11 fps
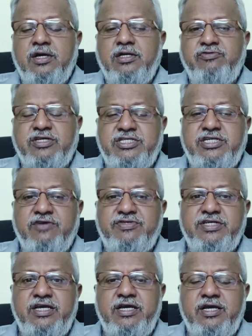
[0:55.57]
if
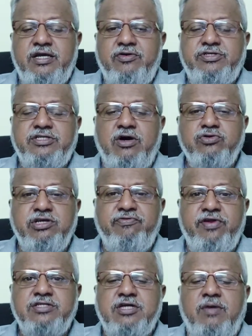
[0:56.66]
HDFC, which is a housing
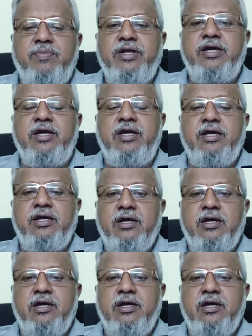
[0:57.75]
finance company,